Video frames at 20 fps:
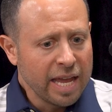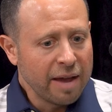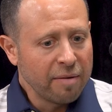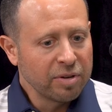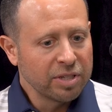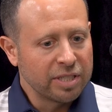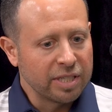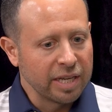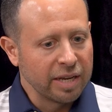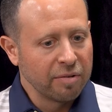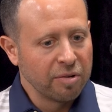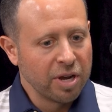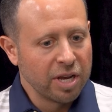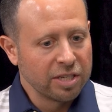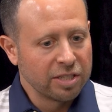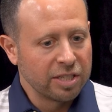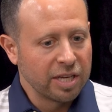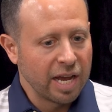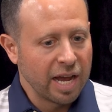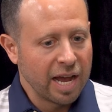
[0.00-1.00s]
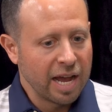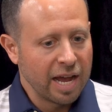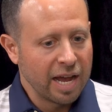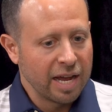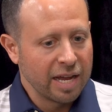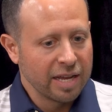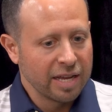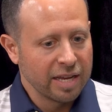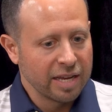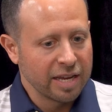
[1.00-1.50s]
yeah, it was
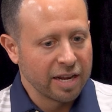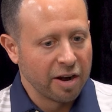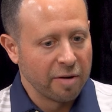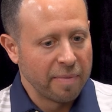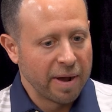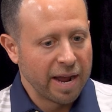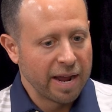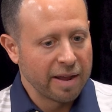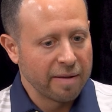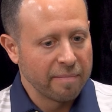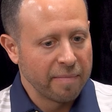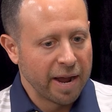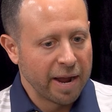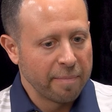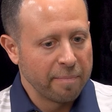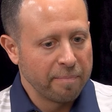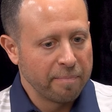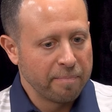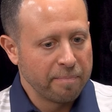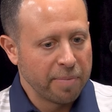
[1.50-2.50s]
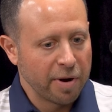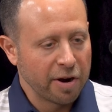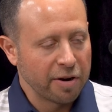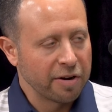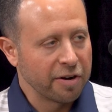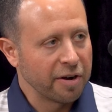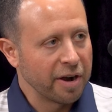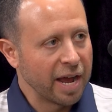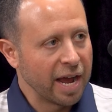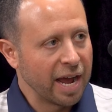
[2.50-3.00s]
you know, my
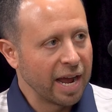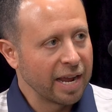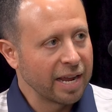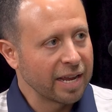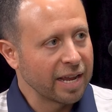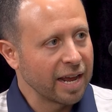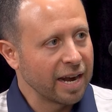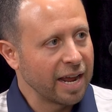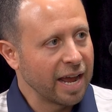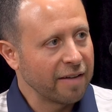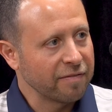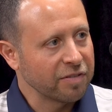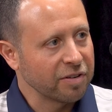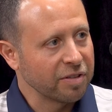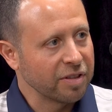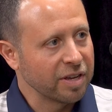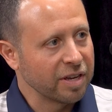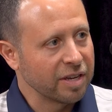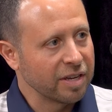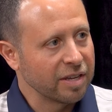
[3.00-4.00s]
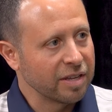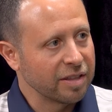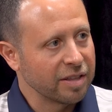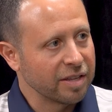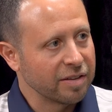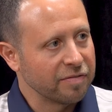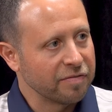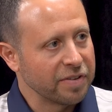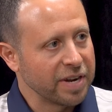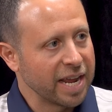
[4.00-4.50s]
partner and I kind of after
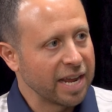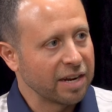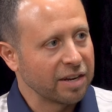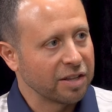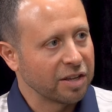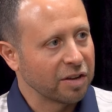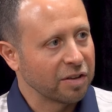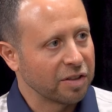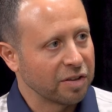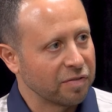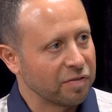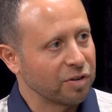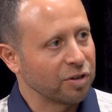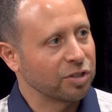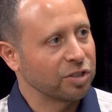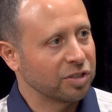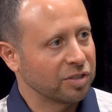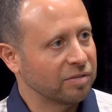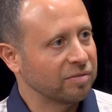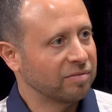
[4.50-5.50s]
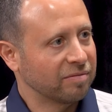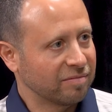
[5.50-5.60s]
the